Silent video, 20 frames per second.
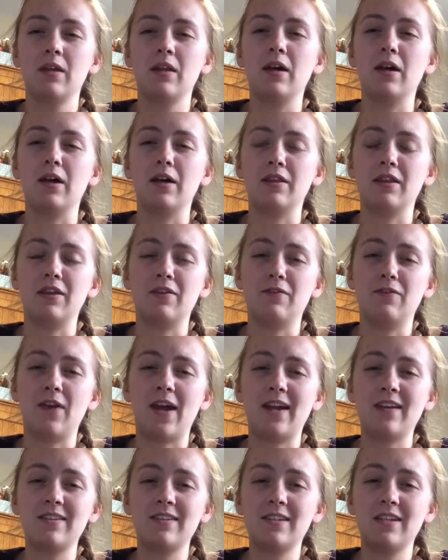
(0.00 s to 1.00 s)
that
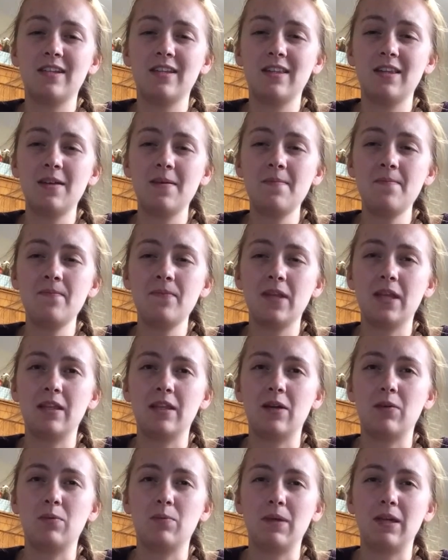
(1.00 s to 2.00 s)
affect them, and
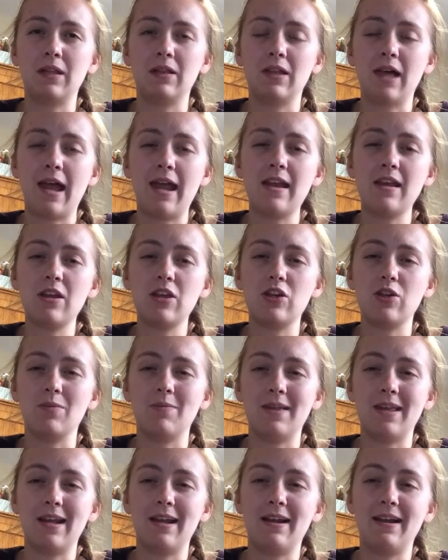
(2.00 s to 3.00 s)
that would be light,
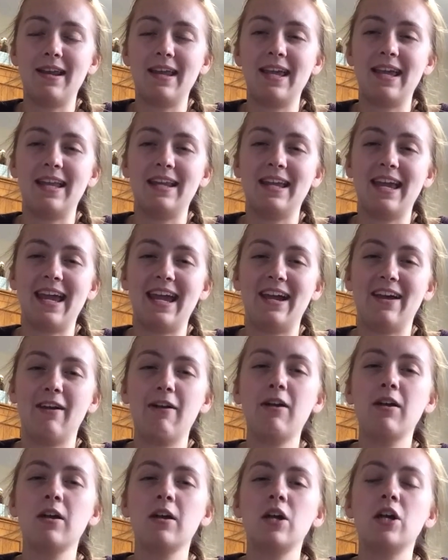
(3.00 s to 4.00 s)
humidity, and
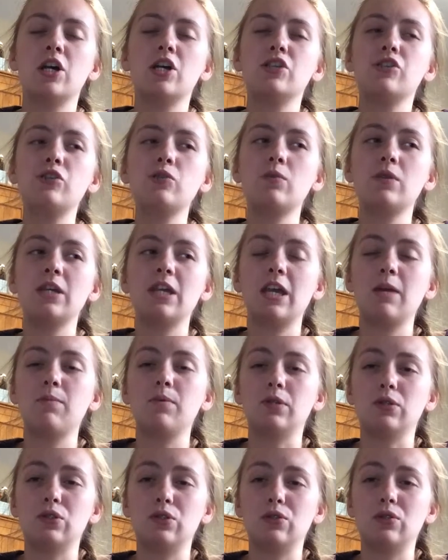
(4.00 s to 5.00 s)
air. So you want to keep
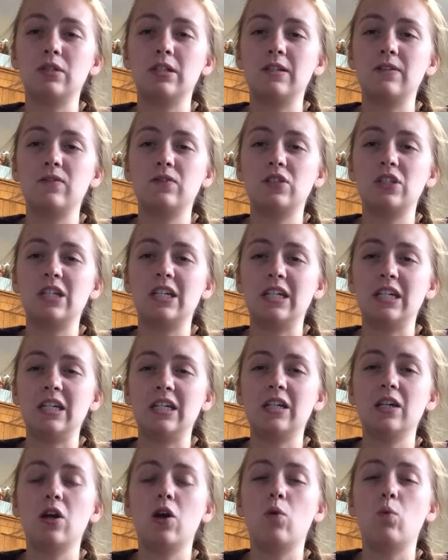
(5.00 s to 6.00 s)
your loose leaf
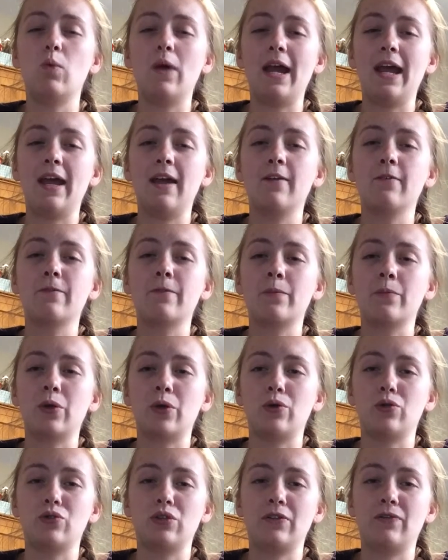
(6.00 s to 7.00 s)
tea away from
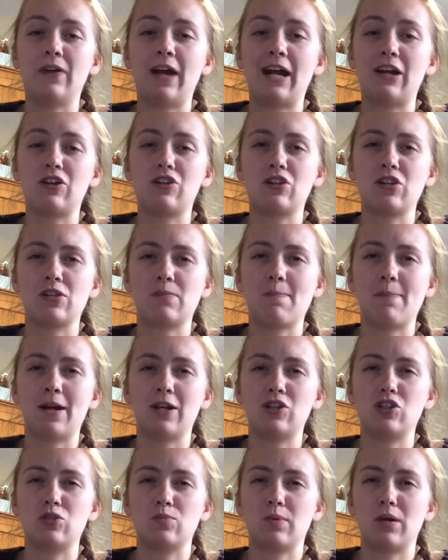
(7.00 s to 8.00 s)
those two factors as
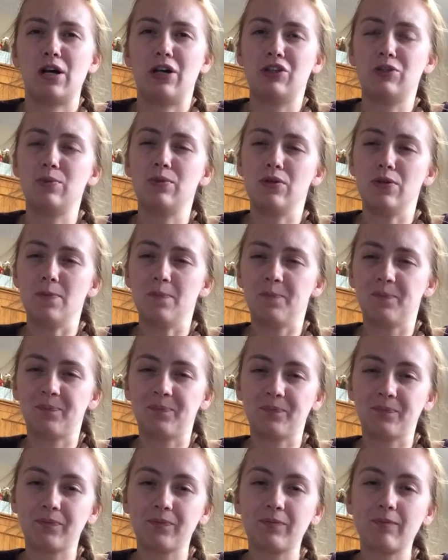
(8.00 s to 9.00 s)
much as possible.
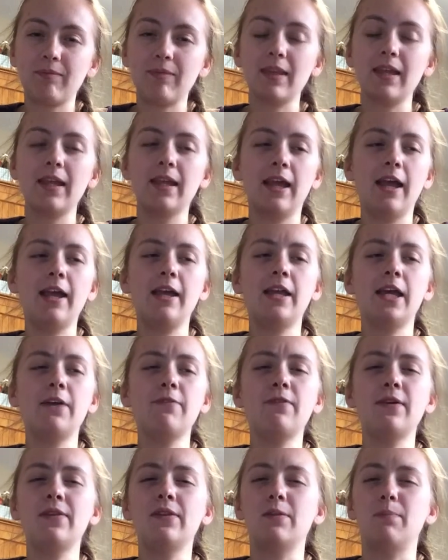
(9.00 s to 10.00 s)
And I
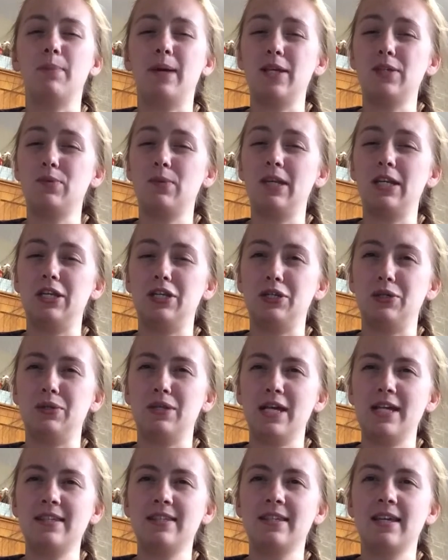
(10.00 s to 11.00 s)
found the best way to do
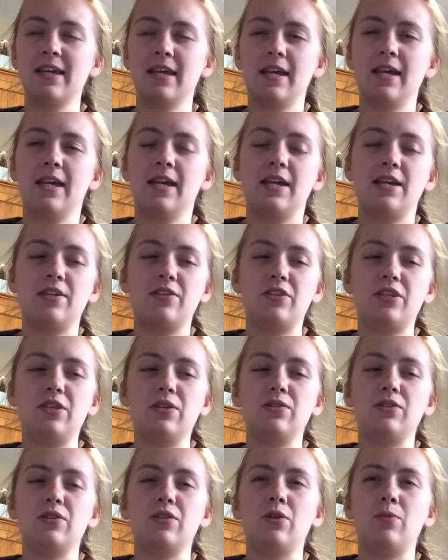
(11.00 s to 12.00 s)
this is to
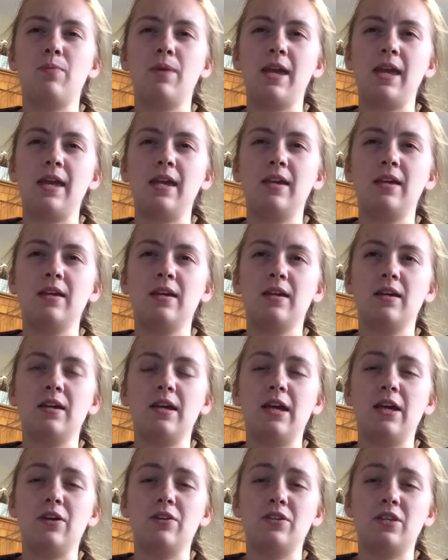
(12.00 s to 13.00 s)
use an opaque,
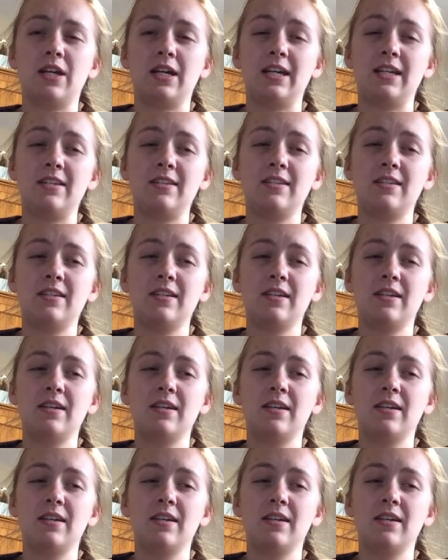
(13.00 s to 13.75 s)
airtight